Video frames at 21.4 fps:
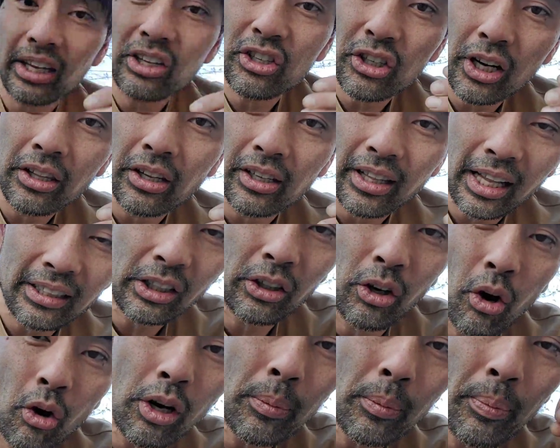each other. That's a
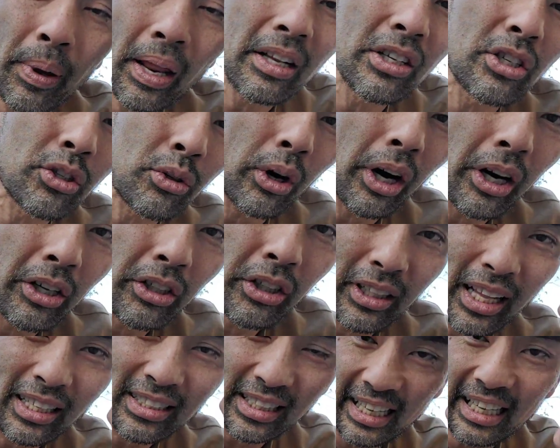codependent structure.
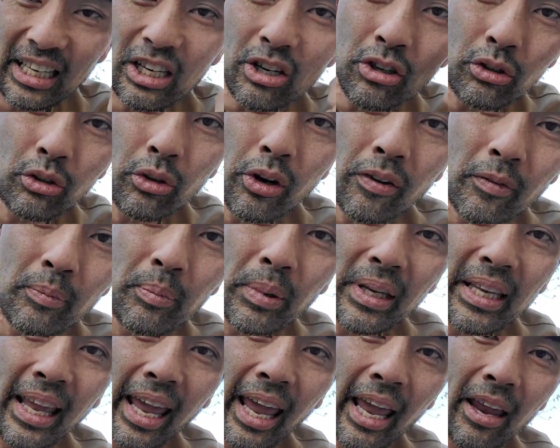That's an ego-driven
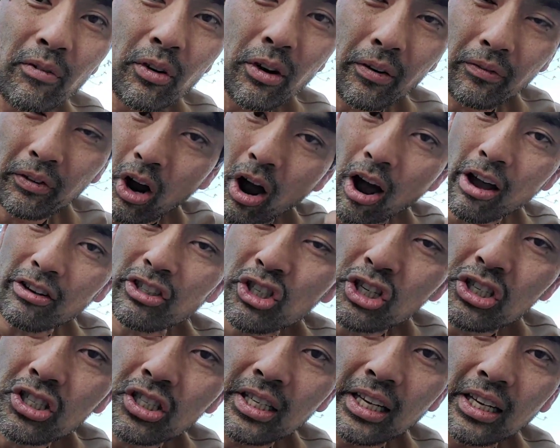behavior of
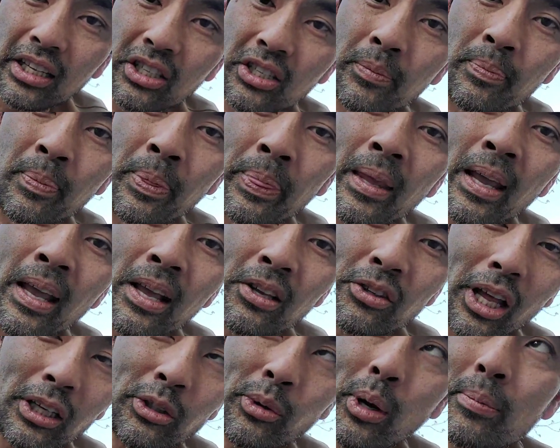consciousness.
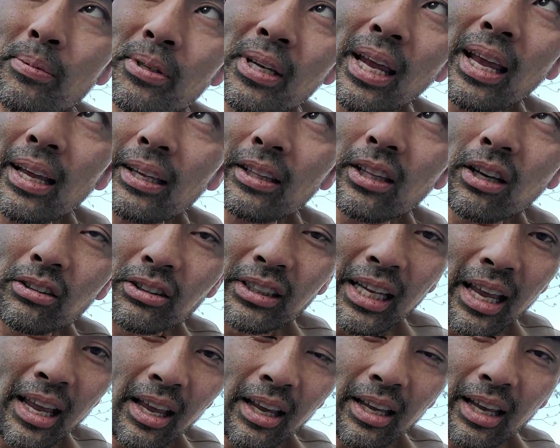So that's why I'm saying those
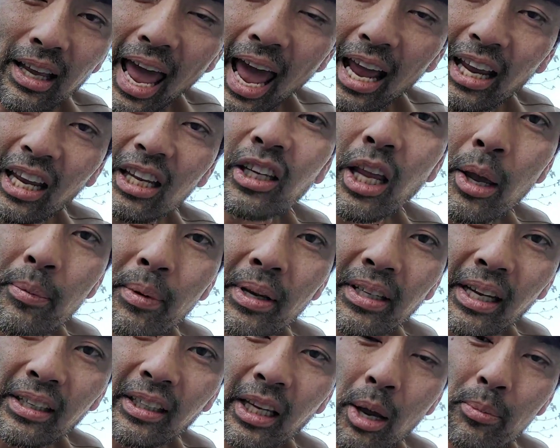
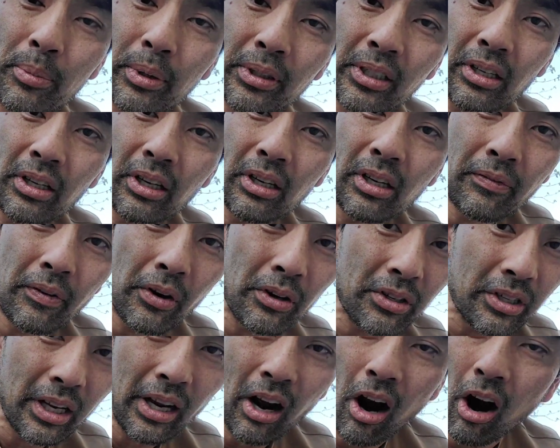academics at Templeton
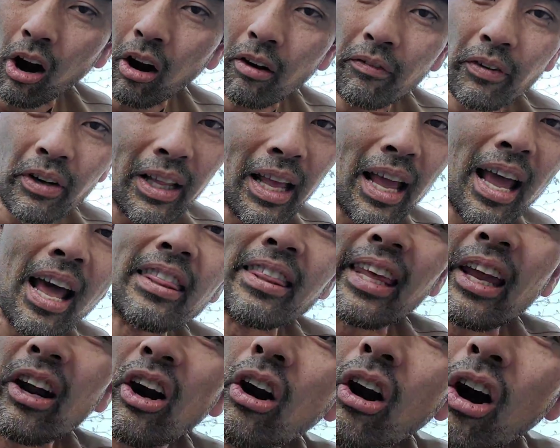University, Harvard,
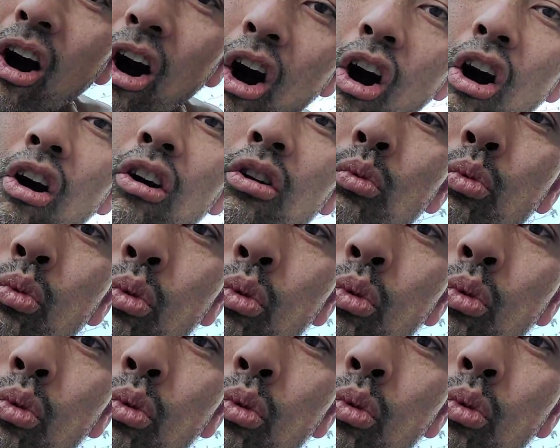they are all